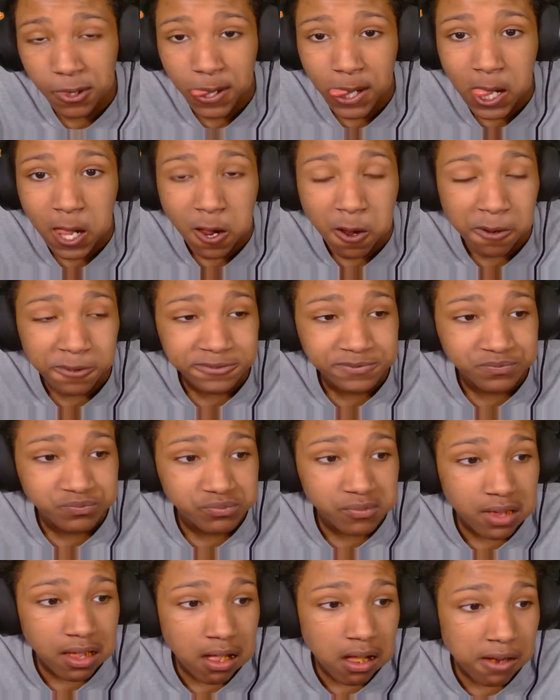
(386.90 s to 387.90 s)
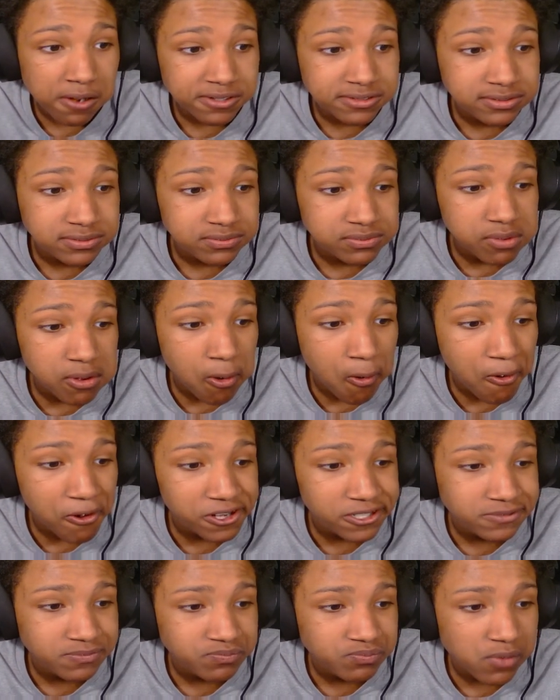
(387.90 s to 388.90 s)
Sorry, man. My mama entered the
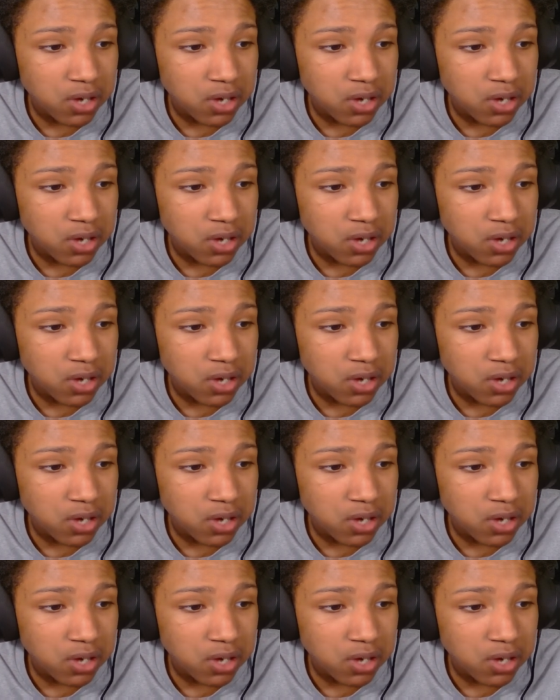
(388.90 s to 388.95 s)
room.